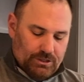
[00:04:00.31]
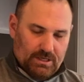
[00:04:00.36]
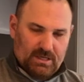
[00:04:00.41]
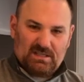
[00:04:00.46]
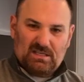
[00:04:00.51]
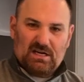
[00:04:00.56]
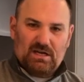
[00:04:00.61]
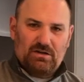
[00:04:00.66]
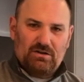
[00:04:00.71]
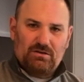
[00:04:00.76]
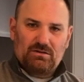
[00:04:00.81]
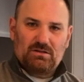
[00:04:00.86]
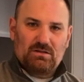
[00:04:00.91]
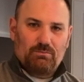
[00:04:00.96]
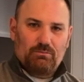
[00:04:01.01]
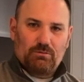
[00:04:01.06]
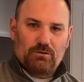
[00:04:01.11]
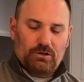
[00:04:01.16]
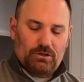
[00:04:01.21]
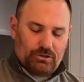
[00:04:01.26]
cheese, and I use
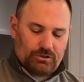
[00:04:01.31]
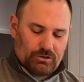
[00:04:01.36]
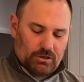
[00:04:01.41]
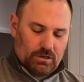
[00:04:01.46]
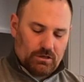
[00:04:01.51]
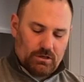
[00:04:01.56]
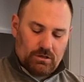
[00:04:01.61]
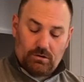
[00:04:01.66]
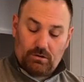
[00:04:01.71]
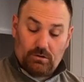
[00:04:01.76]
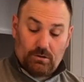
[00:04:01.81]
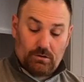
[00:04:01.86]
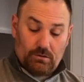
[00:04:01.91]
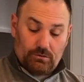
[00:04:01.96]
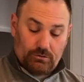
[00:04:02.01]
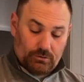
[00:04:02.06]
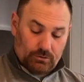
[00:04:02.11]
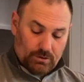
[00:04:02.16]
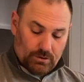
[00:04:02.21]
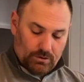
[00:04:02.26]
the pre-shredded. You
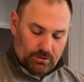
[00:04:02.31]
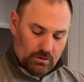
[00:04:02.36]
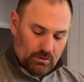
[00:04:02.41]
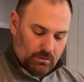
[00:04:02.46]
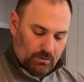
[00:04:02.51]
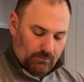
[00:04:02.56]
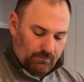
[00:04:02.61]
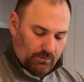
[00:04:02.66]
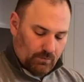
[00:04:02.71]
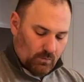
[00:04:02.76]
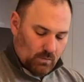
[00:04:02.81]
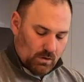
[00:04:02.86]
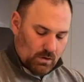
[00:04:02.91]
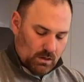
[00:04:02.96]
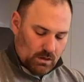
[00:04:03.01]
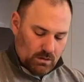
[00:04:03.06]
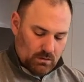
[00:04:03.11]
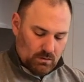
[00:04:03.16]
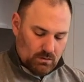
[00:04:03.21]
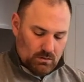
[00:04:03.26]
can shred your own if you
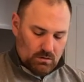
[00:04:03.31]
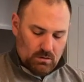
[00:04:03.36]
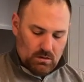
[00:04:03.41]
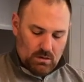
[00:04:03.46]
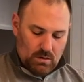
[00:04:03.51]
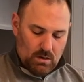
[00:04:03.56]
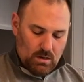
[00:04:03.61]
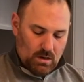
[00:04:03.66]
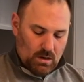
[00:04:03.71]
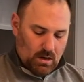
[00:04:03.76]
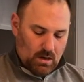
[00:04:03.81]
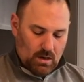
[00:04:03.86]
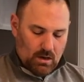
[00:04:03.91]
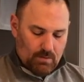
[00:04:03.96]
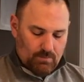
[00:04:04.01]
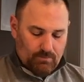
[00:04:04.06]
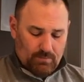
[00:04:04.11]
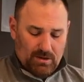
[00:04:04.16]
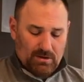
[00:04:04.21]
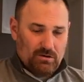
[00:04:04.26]
want.
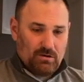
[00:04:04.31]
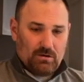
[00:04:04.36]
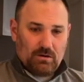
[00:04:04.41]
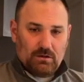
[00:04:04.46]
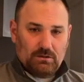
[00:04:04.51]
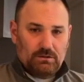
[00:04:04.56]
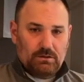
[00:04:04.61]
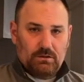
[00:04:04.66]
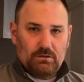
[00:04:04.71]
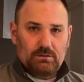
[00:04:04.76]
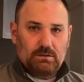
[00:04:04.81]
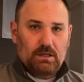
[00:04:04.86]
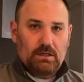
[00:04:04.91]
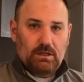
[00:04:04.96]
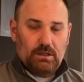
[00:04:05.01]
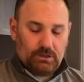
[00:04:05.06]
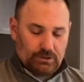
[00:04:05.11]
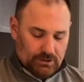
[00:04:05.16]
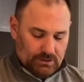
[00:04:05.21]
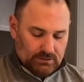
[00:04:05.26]
And you can also use
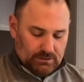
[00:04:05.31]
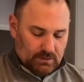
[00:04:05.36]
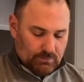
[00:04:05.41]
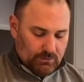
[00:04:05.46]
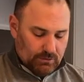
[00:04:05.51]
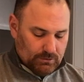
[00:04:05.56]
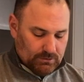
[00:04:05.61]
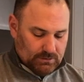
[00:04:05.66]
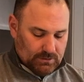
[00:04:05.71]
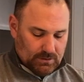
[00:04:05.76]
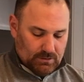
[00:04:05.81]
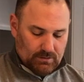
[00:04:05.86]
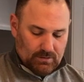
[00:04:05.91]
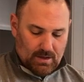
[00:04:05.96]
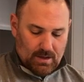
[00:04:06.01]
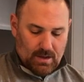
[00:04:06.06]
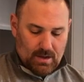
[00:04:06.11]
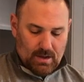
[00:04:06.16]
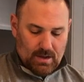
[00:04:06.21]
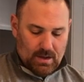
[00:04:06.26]
any cheese. I'm using
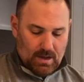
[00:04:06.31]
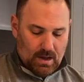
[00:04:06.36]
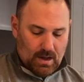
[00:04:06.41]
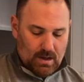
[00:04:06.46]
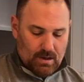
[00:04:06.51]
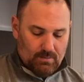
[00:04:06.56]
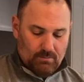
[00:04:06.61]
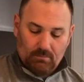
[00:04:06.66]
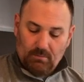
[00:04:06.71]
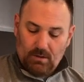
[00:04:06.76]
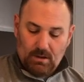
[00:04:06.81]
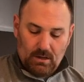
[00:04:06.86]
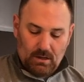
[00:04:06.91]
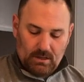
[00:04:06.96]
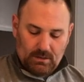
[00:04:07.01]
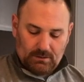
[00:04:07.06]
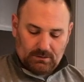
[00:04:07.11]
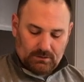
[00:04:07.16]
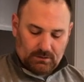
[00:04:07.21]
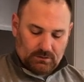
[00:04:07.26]
the
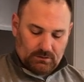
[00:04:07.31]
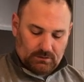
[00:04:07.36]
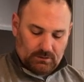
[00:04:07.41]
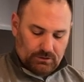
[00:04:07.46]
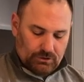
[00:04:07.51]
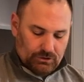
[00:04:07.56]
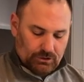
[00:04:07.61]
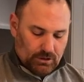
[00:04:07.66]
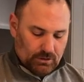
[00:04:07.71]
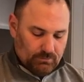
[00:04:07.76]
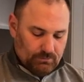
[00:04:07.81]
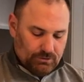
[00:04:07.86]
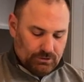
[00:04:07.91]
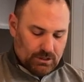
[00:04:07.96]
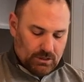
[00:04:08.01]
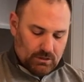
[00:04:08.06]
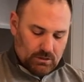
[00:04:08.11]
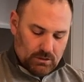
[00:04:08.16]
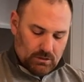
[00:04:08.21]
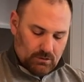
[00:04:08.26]
Seriously Sharp
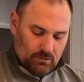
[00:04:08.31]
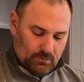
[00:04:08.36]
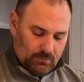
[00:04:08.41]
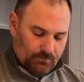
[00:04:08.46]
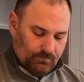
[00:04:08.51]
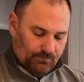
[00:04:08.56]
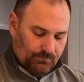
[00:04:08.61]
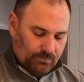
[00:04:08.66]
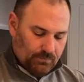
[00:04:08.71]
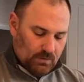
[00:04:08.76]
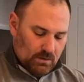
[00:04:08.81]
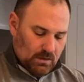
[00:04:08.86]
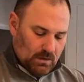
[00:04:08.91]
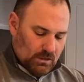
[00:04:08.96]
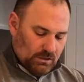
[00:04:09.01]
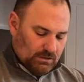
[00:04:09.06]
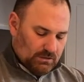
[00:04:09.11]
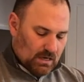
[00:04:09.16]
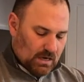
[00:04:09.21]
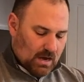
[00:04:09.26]
cheddar.
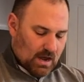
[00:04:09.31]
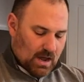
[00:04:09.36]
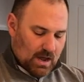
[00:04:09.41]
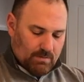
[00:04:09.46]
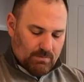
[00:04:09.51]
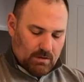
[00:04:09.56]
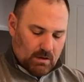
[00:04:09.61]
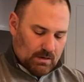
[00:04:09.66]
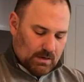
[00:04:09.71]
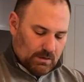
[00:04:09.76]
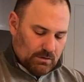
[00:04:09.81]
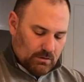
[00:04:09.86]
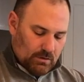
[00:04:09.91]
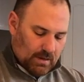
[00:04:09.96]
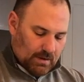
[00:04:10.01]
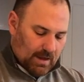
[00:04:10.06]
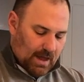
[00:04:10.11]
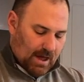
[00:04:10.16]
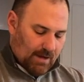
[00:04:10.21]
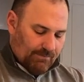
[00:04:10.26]
Just kind of eyeball. I do
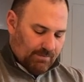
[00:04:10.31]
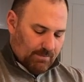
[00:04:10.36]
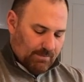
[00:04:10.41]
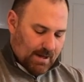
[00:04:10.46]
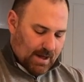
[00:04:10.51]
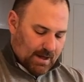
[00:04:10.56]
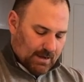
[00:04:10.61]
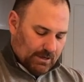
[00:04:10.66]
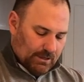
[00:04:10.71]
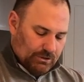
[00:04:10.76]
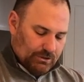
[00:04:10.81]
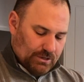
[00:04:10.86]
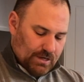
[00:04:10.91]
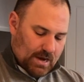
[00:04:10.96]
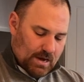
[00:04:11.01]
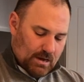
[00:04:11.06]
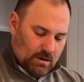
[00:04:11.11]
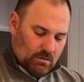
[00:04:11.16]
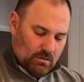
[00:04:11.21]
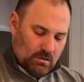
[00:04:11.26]
like half the package
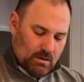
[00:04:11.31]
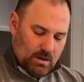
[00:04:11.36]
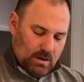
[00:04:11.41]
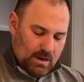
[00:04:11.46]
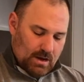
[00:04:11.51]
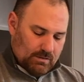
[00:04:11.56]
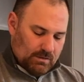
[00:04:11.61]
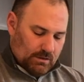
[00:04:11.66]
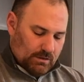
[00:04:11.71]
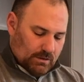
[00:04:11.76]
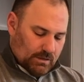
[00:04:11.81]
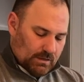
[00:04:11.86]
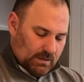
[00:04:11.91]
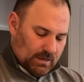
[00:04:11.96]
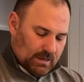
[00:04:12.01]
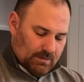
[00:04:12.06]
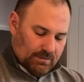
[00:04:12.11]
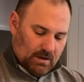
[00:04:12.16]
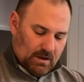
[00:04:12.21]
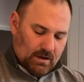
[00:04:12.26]
now. And then you're going
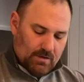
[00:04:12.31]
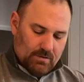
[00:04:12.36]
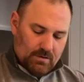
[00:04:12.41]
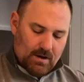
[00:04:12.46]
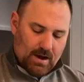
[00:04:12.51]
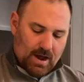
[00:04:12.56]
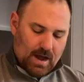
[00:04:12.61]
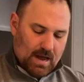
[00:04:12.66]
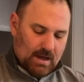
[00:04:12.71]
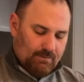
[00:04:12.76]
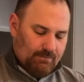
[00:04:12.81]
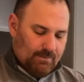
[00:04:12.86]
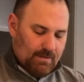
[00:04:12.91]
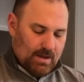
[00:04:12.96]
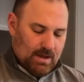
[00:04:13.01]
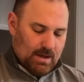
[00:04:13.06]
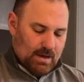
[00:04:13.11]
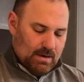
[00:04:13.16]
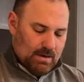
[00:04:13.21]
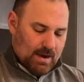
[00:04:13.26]
to take the other half
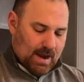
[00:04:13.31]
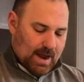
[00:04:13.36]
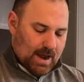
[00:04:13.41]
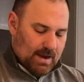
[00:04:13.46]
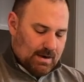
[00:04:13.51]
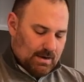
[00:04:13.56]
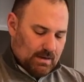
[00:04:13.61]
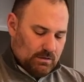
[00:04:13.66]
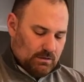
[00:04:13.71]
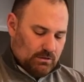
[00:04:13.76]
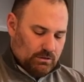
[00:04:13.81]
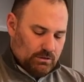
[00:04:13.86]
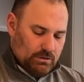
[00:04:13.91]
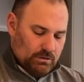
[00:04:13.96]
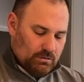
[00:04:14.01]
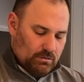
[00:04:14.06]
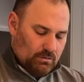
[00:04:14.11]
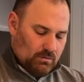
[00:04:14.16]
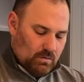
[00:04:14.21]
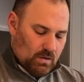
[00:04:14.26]
and add it
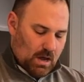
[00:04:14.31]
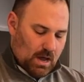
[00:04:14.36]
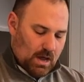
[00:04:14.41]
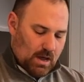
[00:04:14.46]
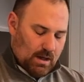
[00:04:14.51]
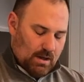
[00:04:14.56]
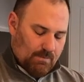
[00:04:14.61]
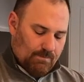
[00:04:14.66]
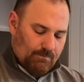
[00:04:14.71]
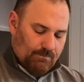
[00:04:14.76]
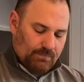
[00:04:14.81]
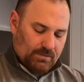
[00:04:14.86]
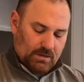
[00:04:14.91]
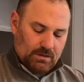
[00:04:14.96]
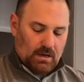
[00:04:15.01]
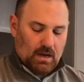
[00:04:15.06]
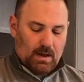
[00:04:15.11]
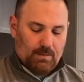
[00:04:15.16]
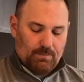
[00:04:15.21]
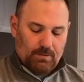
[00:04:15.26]
to the
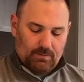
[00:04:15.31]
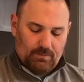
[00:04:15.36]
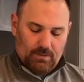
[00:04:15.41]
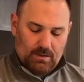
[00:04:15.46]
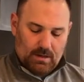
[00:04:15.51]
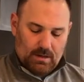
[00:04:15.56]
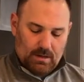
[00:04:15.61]
top of